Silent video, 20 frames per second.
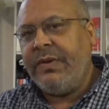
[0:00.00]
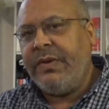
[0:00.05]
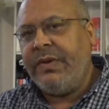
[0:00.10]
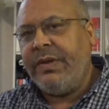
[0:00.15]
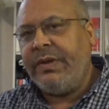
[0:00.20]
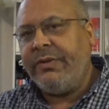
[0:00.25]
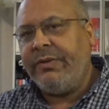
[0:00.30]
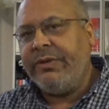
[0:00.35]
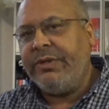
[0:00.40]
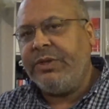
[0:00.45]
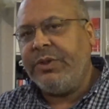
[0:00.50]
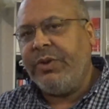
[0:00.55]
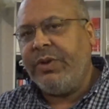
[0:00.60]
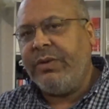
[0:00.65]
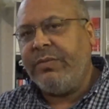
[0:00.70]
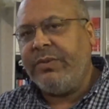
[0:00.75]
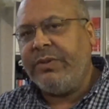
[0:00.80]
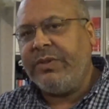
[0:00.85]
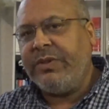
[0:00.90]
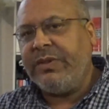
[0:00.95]
Another
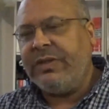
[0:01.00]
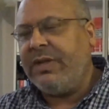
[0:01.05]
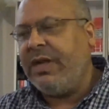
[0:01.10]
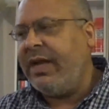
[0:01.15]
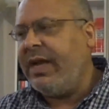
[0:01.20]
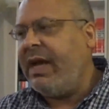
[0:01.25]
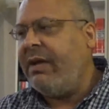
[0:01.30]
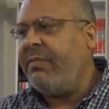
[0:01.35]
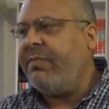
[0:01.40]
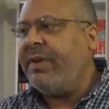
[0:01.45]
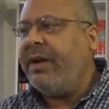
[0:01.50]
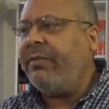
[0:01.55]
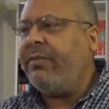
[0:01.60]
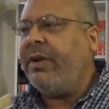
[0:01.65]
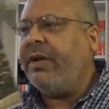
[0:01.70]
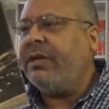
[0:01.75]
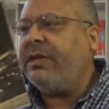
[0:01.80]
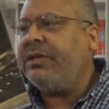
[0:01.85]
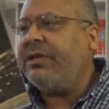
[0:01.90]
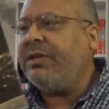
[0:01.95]
enjoyable album by
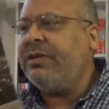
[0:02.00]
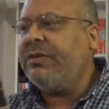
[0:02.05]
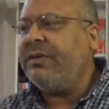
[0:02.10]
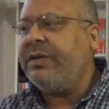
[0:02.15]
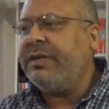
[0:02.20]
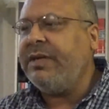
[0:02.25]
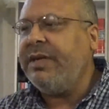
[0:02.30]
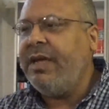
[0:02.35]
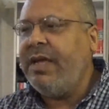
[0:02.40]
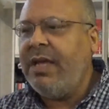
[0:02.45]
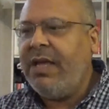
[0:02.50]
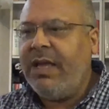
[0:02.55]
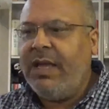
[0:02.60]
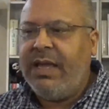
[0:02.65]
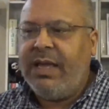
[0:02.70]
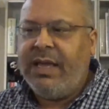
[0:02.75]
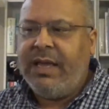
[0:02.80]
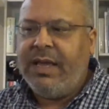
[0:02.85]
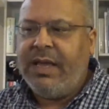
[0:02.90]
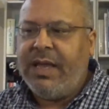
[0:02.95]
Rod Stewart.
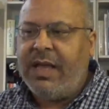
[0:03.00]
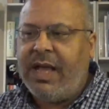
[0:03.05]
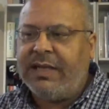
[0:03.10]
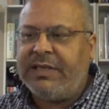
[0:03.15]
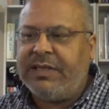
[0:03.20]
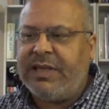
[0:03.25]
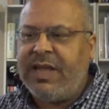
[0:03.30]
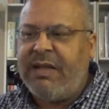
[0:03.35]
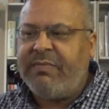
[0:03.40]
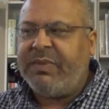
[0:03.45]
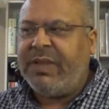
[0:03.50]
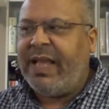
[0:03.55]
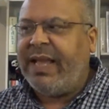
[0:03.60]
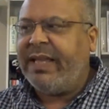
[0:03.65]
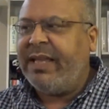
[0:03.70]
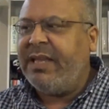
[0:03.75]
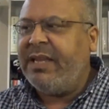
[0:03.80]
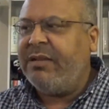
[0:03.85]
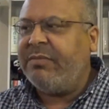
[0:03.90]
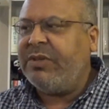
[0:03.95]
I stopped
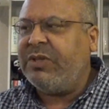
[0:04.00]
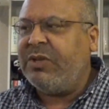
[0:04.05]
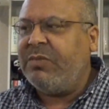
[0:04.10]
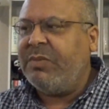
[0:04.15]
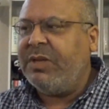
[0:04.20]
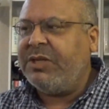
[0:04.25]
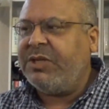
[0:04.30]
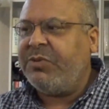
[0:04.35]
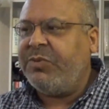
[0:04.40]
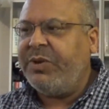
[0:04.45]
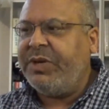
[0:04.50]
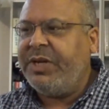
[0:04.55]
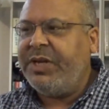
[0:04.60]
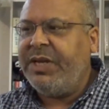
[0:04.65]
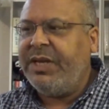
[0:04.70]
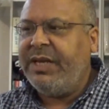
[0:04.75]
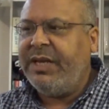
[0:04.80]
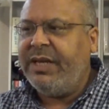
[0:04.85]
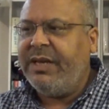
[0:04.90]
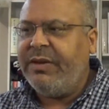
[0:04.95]
liking him so much when
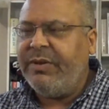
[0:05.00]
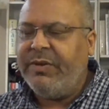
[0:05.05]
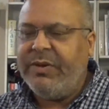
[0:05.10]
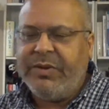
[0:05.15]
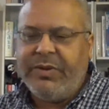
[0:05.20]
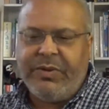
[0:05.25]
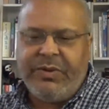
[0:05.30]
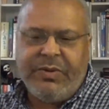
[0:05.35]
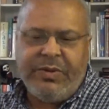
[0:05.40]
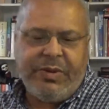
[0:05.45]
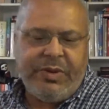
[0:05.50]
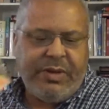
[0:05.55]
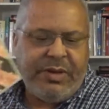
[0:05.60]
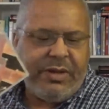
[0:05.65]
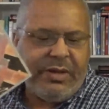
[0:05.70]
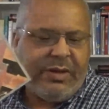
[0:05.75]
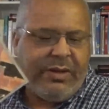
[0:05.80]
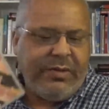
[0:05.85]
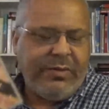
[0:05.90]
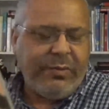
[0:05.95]
he
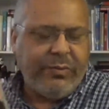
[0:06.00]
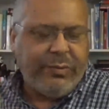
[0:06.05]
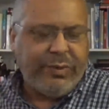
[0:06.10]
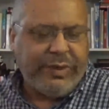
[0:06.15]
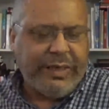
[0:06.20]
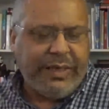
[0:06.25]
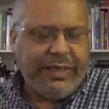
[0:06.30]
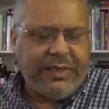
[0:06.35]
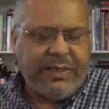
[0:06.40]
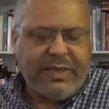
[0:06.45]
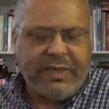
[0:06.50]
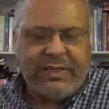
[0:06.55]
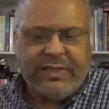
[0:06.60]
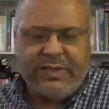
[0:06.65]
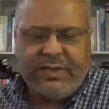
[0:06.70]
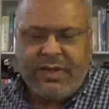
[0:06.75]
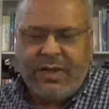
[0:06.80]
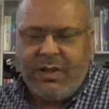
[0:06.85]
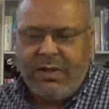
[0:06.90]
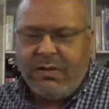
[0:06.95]
released that
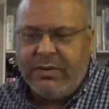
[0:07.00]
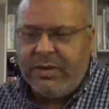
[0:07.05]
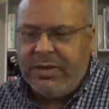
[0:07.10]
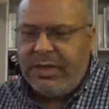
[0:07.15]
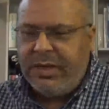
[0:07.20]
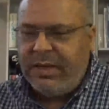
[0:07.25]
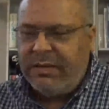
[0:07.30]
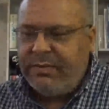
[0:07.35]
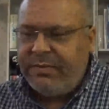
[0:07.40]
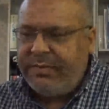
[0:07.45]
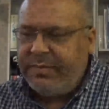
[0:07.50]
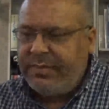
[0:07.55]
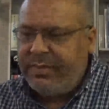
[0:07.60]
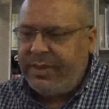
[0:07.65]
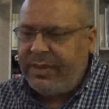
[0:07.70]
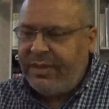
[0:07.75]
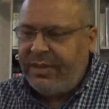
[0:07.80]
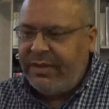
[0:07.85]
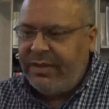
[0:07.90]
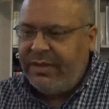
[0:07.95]
song,
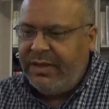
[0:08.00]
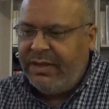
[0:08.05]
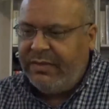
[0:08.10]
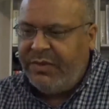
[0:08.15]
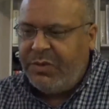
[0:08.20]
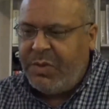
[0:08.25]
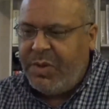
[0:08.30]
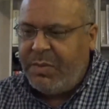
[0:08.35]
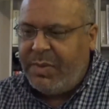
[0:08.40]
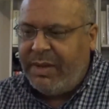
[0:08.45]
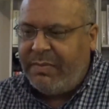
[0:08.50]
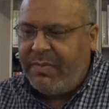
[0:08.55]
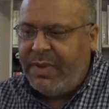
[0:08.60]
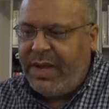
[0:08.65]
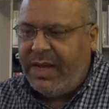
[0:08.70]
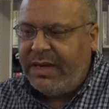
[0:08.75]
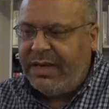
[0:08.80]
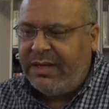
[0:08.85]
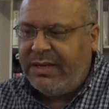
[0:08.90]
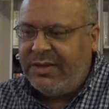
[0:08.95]
If You Want My
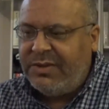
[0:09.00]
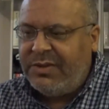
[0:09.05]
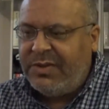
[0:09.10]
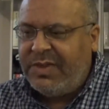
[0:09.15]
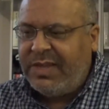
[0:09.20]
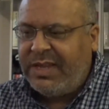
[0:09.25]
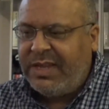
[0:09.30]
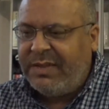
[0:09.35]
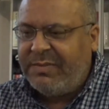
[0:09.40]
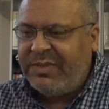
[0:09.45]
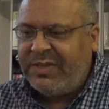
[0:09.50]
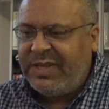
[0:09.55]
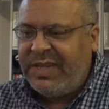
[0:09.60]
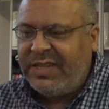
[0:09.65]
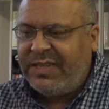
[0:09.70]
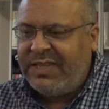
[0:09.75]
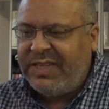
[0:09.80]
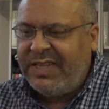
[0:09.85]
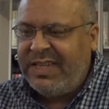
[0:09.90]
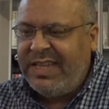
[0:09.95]
Body, Do You Think I'm
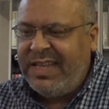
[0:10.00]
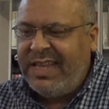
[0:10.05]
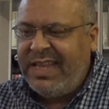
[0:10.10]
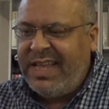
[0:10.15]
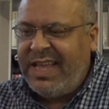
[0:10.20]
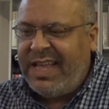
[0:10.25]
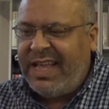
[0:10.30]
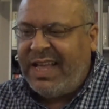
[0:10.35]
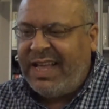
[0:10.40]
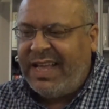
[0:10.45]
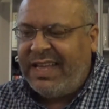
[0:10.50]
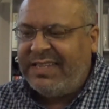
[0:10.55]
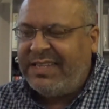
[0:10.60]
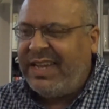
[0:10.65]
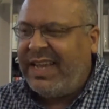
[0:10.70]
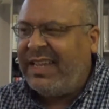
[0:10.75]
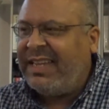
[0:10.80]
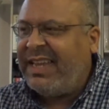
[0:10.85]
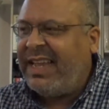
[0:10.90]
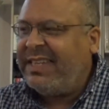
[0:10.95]
Sexy? I
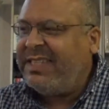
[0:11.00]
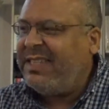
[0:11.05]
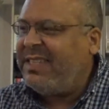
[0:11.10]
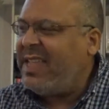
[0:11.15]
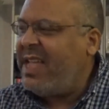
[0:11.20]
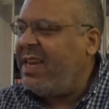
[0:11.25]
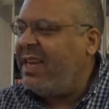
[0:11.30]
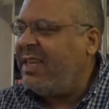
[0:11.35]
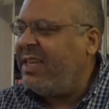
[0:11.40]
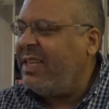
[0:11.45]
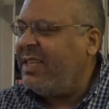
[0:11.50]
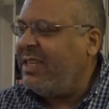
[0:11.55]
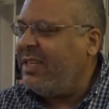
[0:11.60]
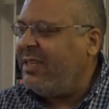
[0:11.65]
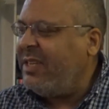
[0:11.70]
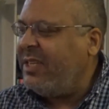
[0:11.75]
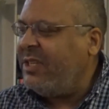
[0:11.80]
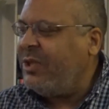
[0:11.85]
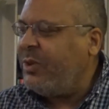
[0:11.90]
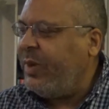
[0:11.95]
just kind of
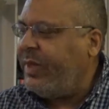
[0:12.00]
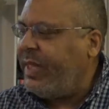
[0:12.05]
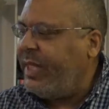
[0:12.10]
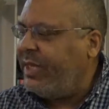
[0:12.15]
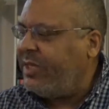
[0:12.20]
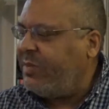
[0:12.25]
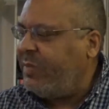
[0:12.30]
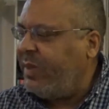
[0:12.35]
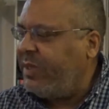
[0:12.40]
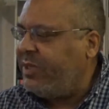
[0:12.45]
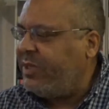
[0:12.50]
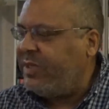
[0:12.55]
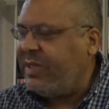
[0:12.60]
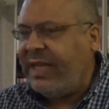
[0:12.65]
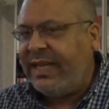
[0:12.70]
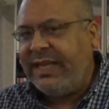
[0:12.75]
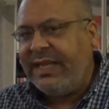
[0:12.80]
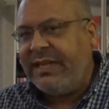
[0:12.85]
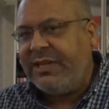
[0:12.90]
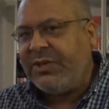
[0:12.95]
didn't enjoy that as much as
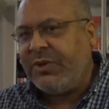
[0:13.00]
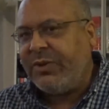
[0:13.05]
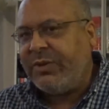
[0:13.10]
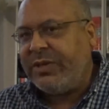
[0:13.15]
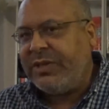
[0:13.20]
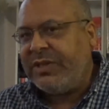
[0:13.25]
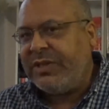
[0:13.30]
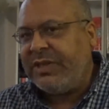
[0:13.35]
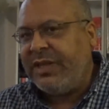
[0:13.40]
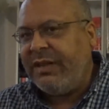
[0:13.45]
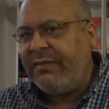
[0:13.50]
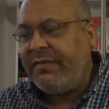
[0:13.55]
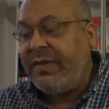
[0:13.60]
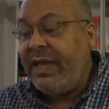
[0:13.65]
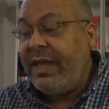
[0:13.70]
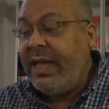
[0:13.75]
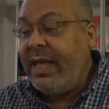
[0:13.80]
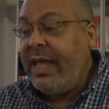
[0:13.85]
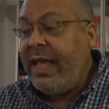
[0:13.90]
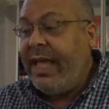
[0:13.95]
I did his early stuff,
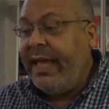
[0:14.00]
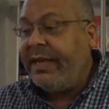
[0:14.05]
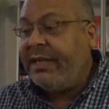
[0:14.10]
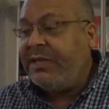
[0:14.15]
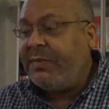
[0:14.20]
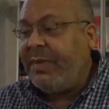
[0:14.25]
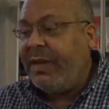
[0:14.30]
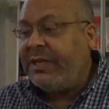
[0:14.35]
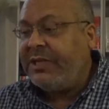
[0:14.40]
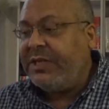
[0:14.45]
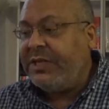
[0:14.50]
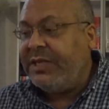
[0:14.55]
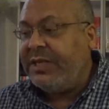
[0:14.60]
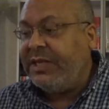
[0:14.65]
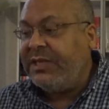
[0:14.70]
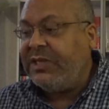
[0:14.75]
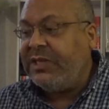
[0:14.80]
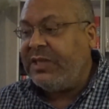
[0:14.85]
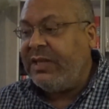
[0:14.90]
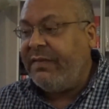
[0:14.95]
and especially
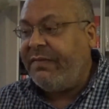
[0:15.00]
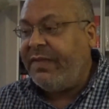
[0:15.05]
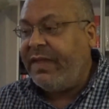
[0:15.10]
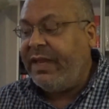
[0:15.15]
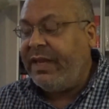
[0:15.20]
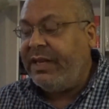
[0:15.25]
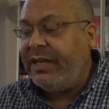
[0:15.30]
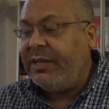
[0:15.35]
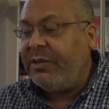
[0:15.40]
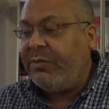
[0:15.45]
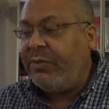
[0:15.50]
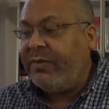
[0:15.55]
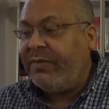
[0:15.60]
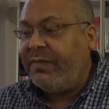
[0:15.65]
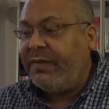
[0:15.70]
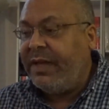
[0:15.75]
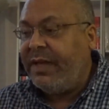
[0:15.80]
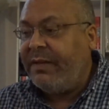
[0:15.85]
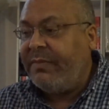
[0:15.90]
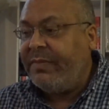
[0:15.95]
the stuff that he did
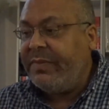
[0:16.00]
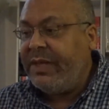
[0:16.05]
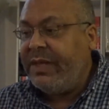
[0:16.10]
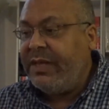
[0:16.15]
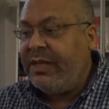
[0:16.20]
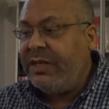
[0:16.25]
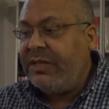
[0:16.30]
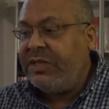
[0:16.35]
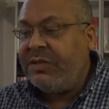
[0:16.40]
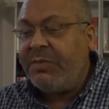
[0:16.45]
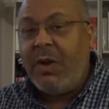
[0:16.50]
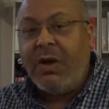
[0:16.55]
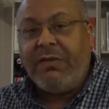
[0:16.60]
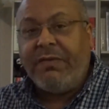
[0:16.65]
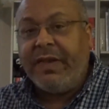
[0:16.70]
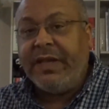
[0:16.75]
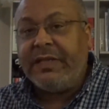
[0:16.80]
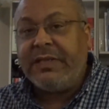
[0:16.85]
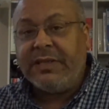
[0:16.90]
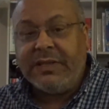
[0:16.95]
with Small
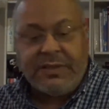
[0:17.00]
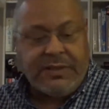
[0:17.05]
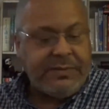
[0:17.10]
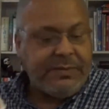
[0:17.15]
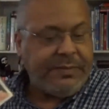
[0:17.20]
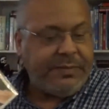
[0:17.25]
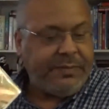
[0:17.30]
Faces.